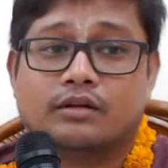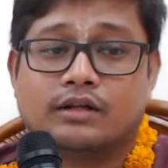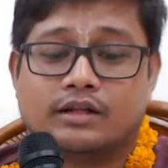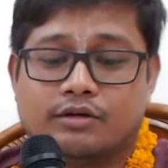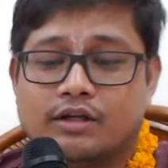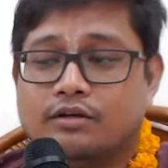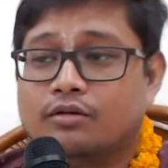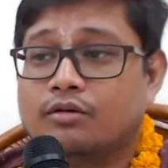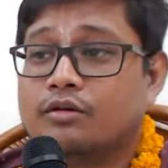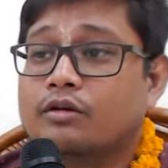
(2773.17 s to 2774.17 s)
That's why he
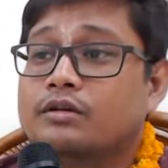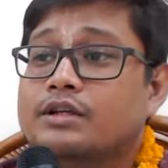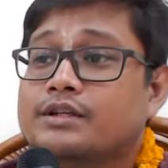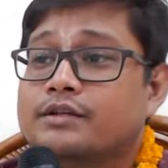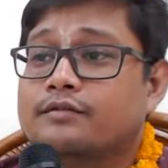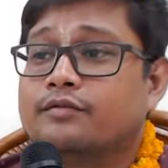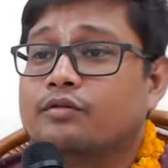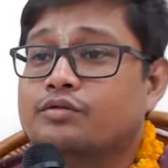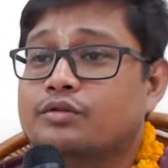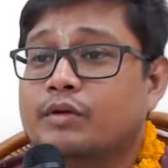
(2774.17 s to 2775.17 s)
wrote all this
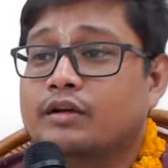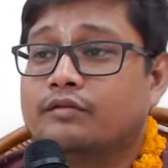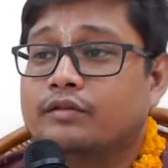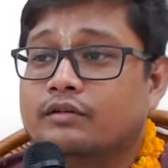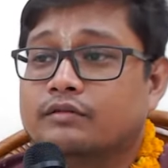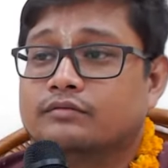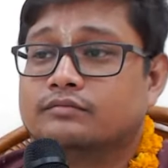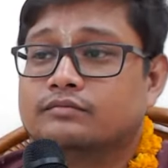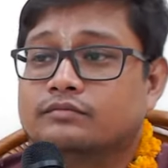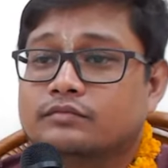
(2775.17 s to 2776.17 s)
for whose benefit.
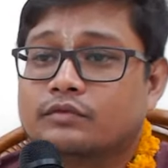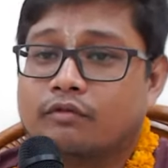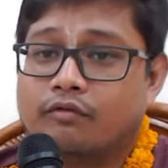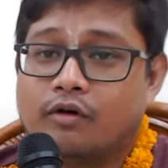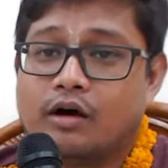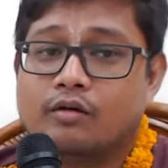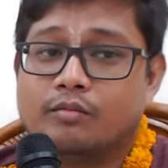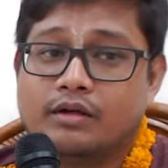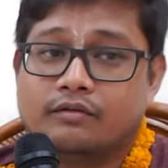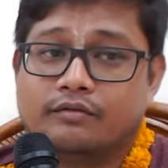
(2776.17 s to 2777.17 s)
Wow.